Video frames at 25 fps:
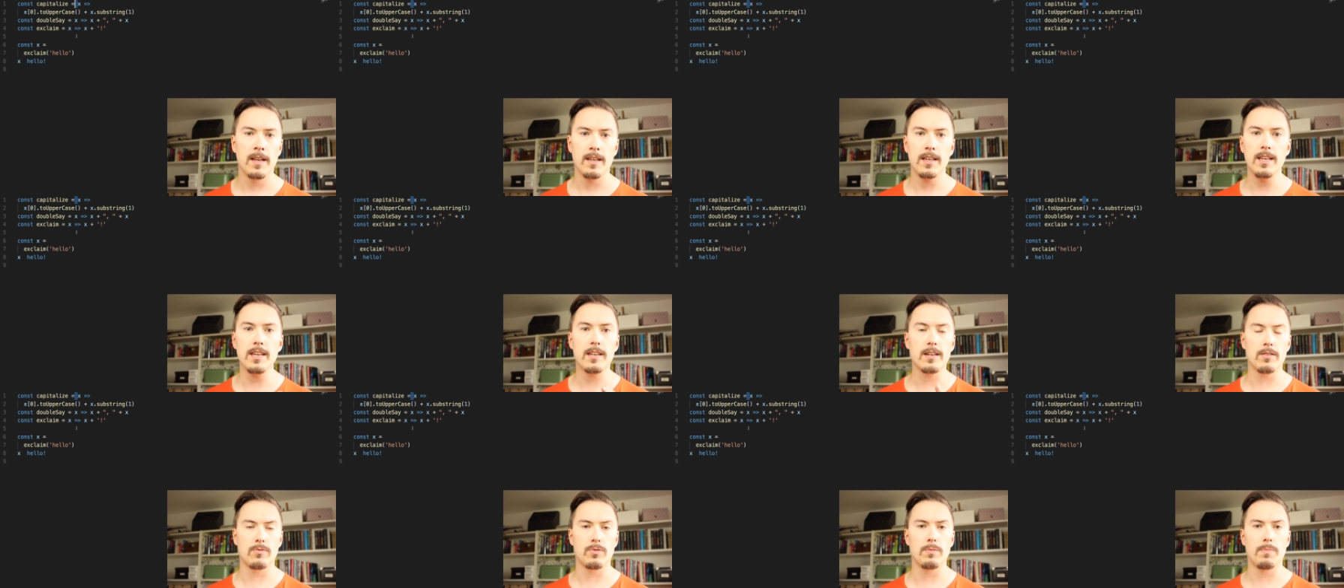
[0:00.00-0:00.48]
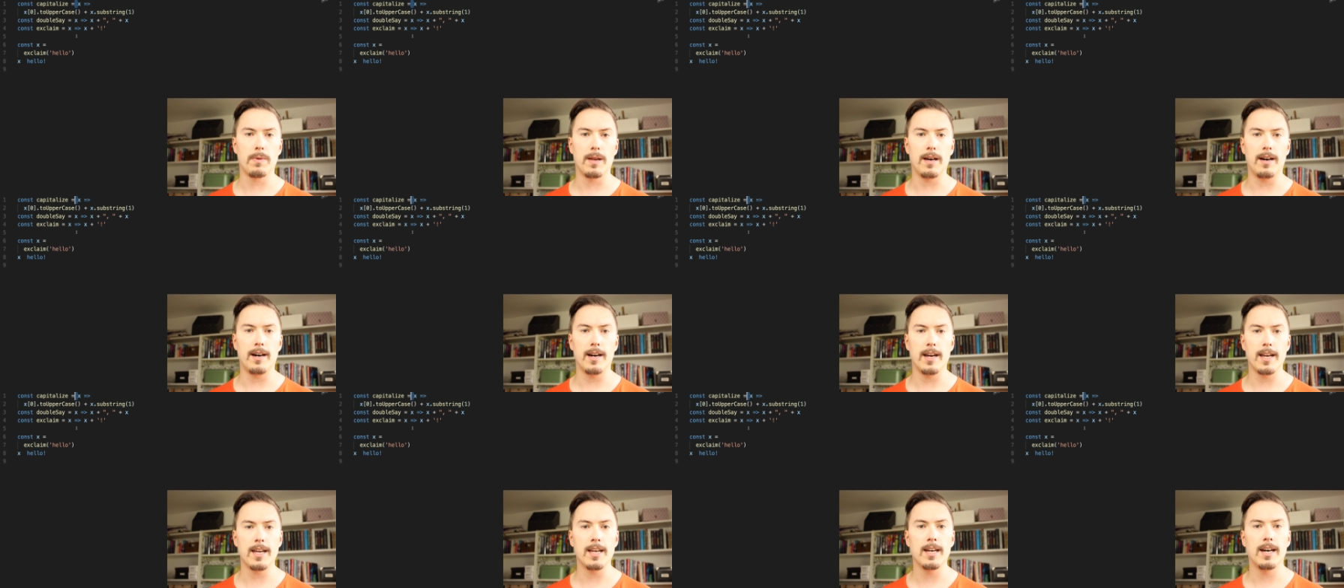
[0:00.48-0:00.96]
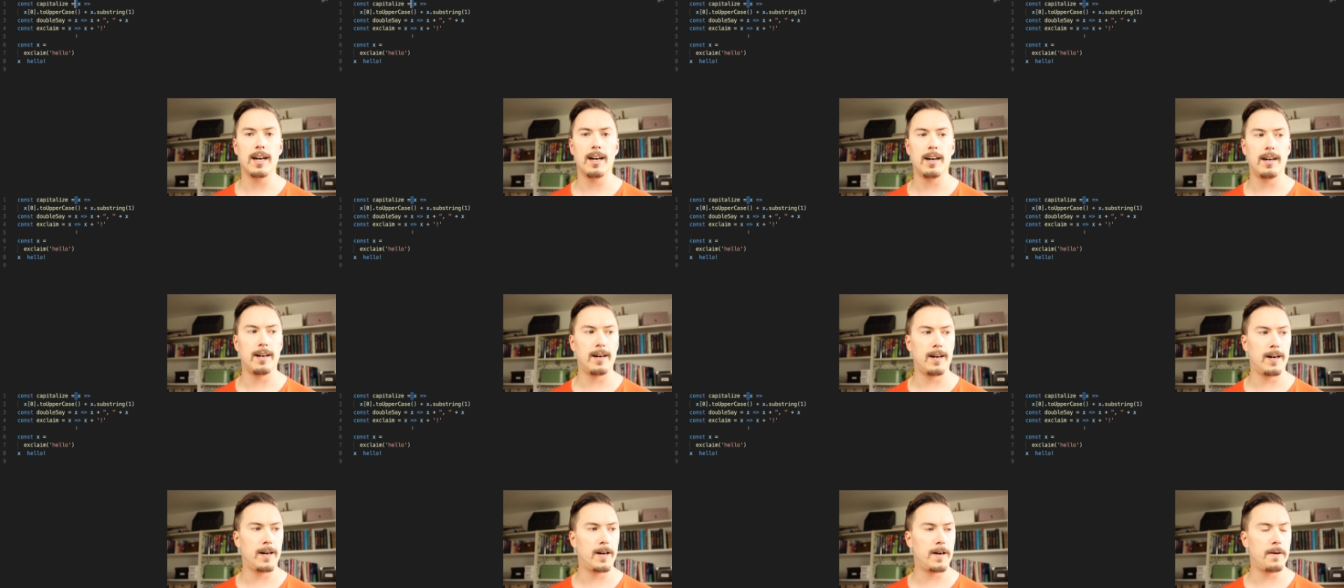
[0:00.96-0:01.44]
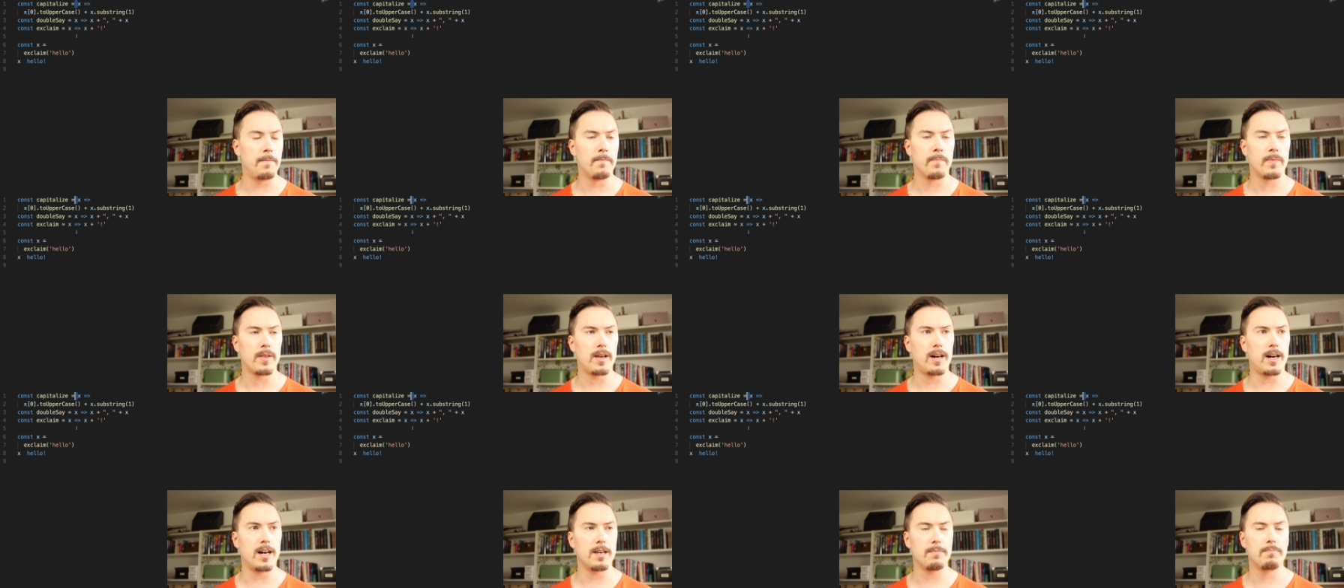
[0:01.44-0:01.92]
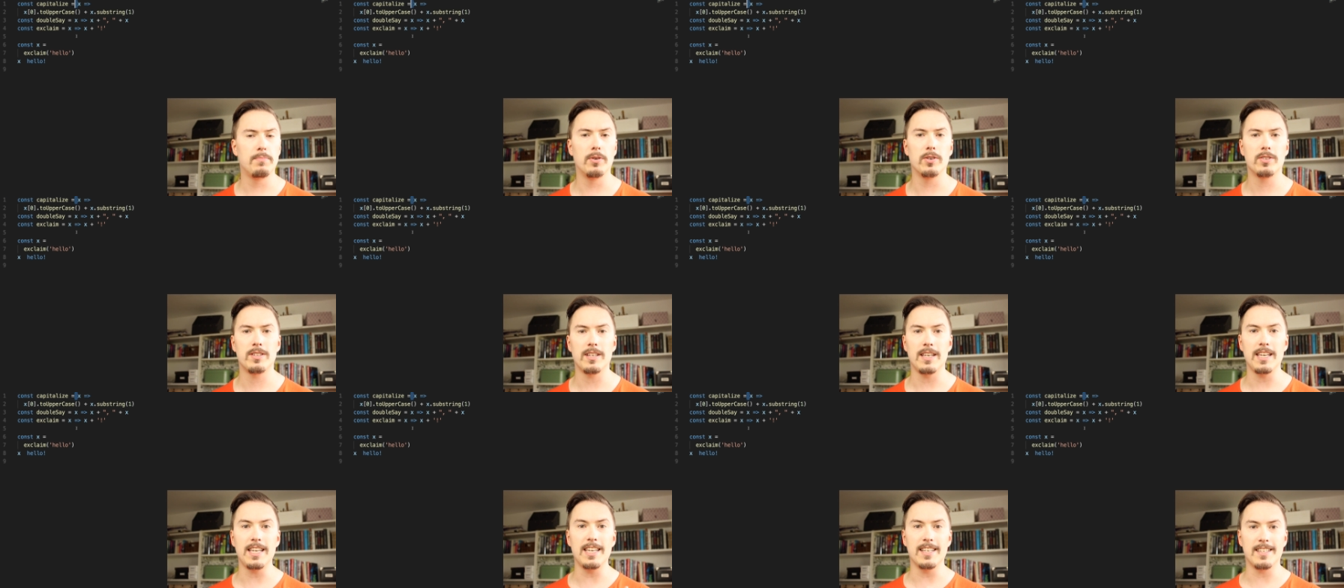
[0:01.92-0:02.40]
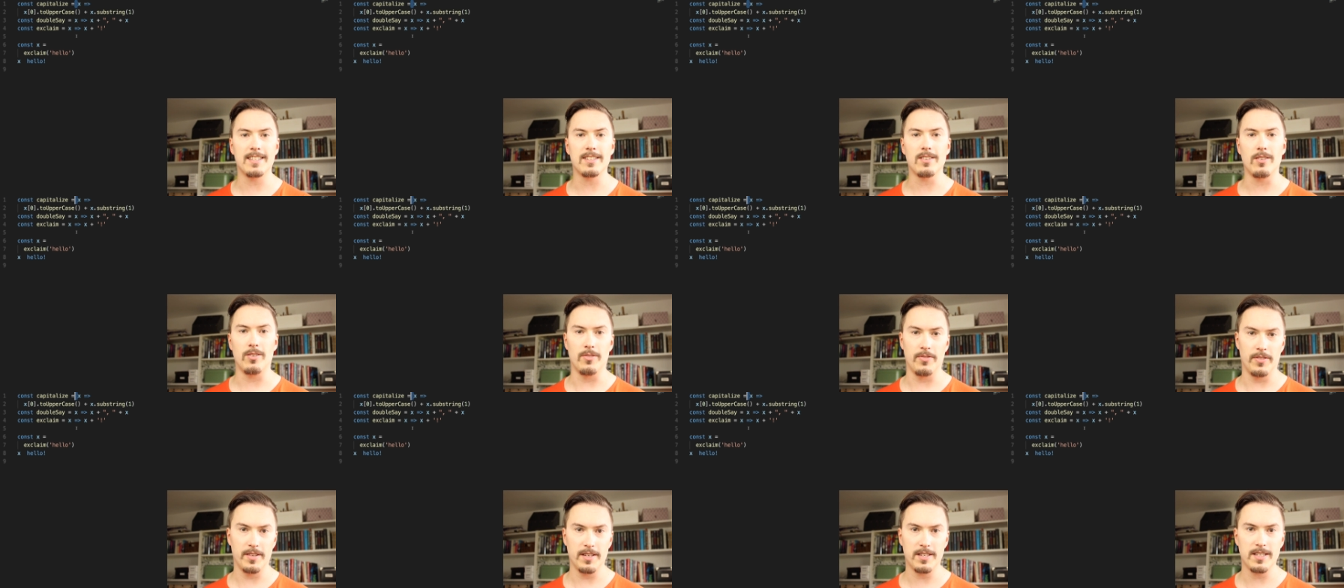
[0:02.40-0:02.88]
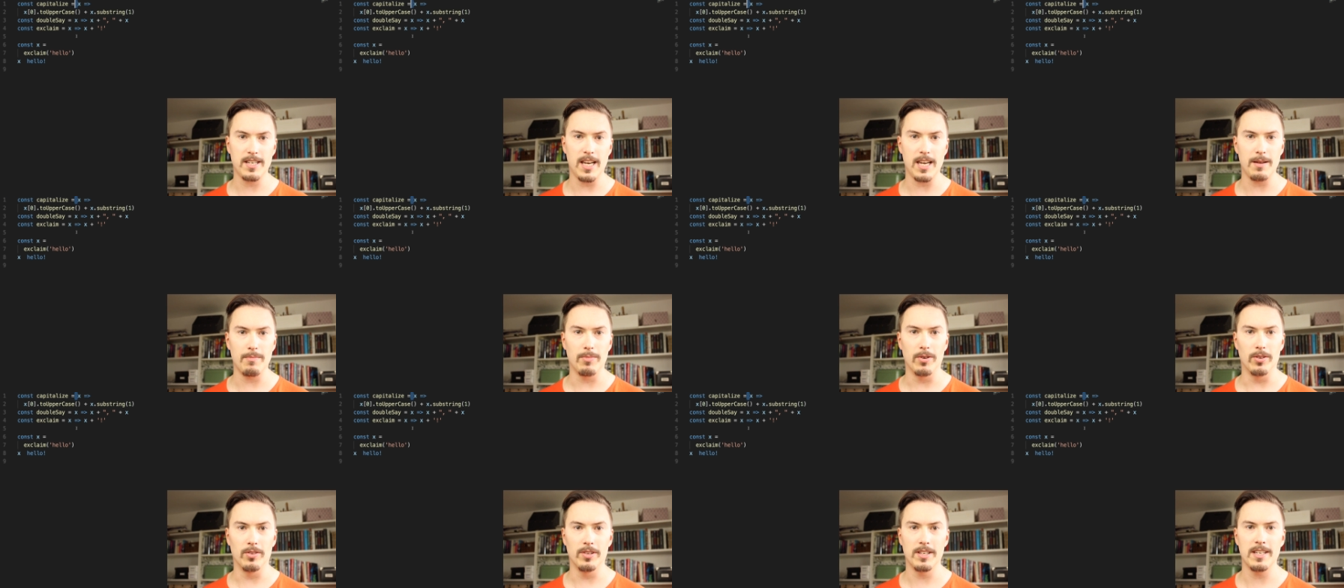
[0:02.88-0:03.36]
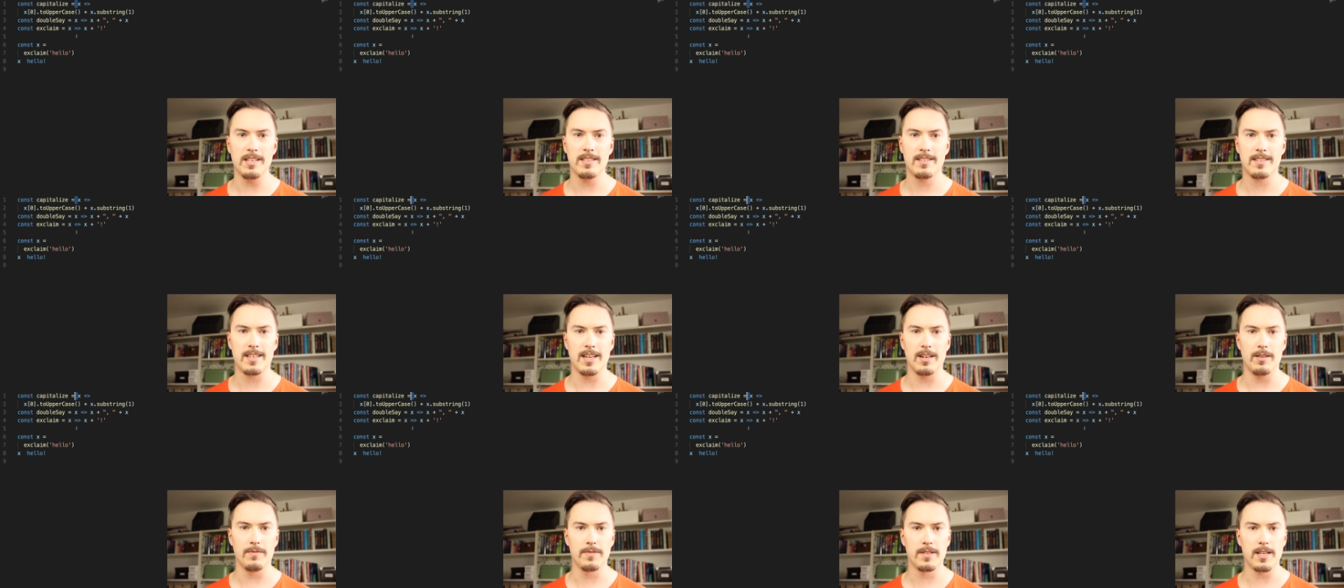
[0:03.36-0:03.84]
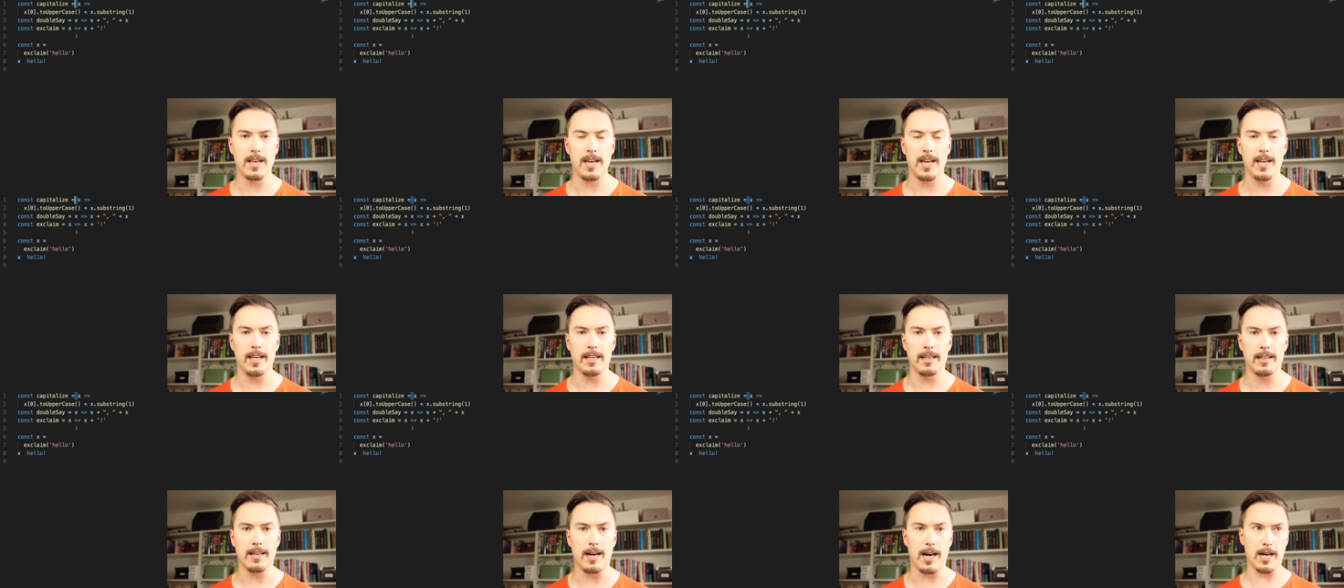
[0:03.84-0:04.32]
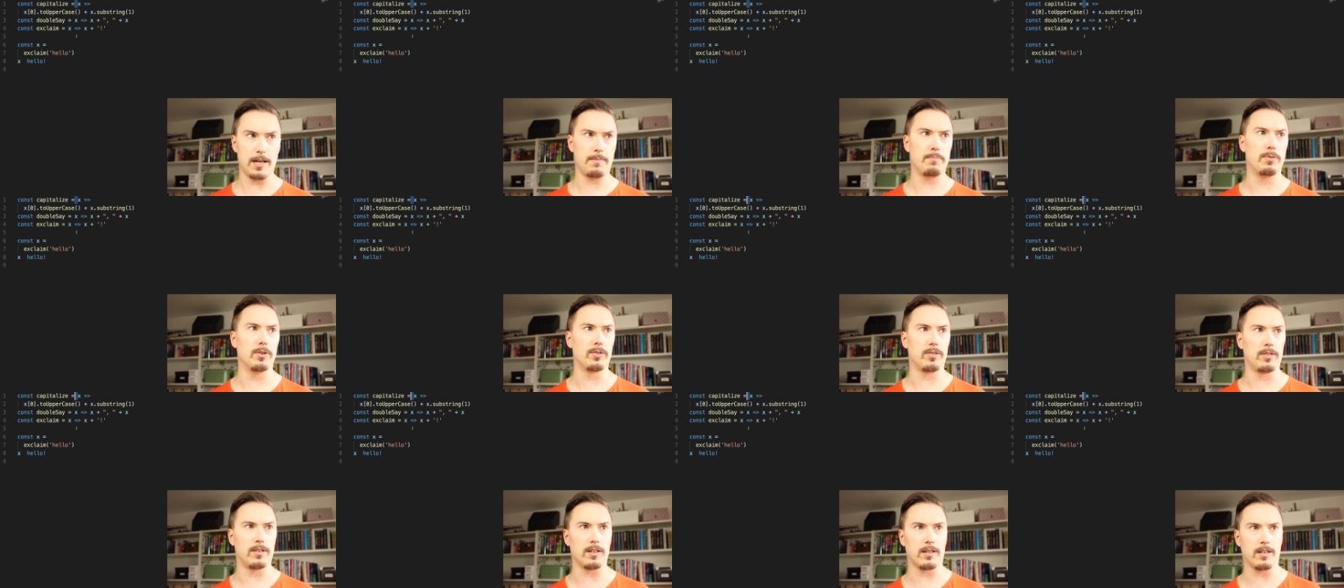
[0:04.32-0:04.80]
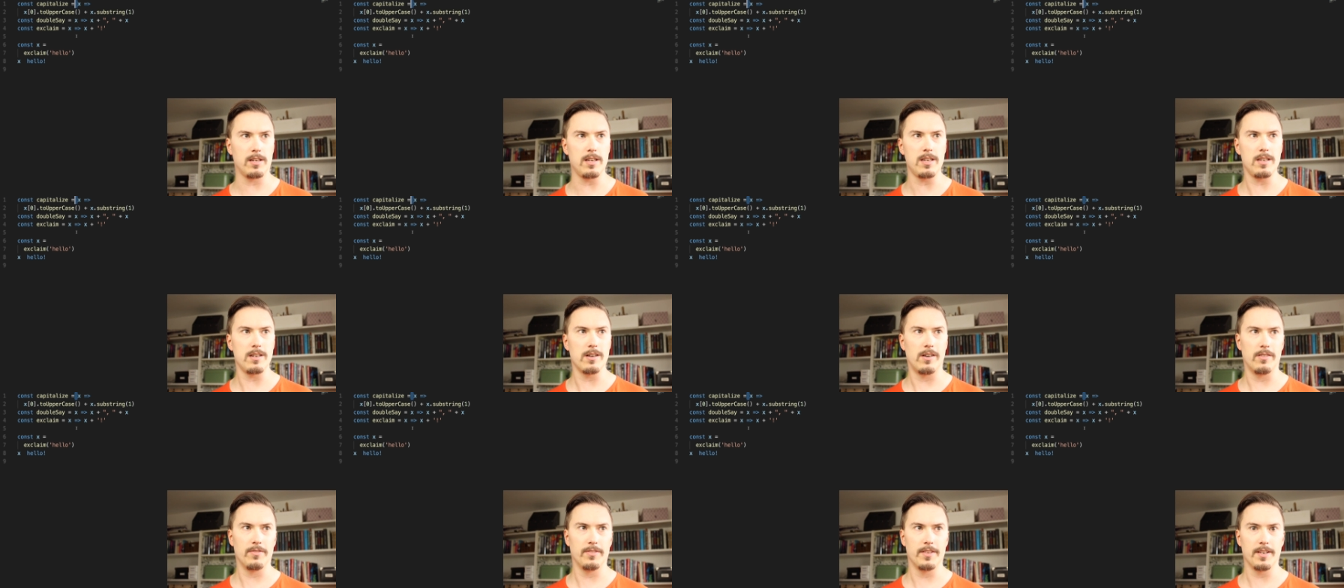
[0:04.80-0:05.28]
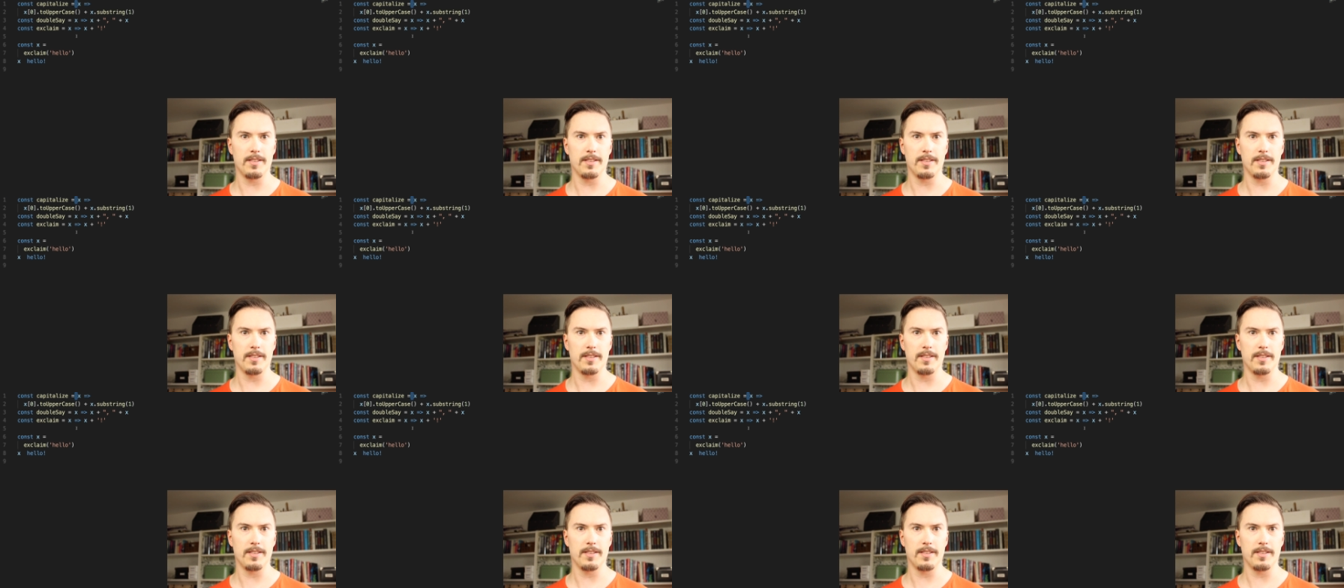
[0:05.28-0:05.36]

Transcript: He can reply, I put it on the table, instead of saying, I put the key on